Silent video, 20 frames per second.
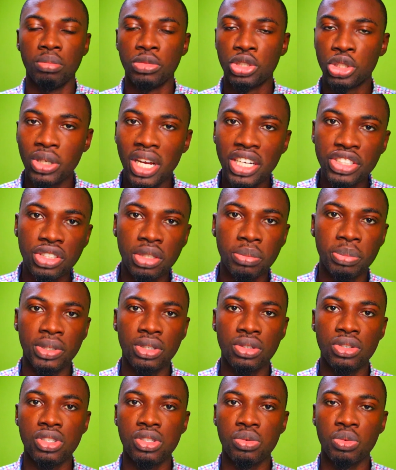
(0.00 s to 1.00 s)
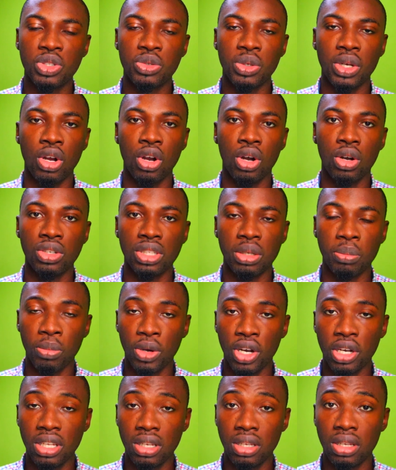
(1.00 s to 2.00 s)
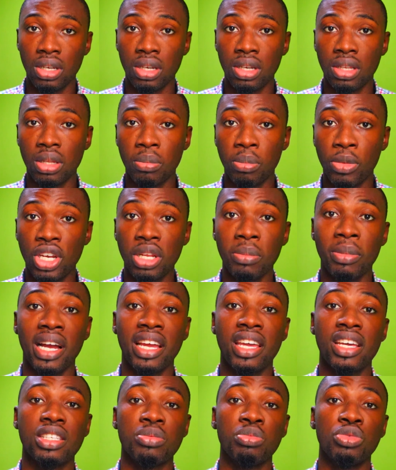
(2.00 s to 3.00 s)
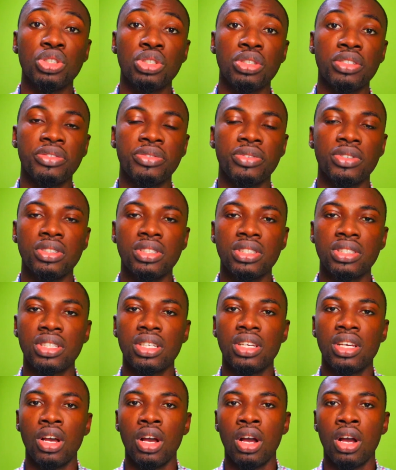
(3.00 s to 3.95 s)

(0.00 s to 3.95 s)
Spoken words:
treasury bills, which we call the money market mutual funds.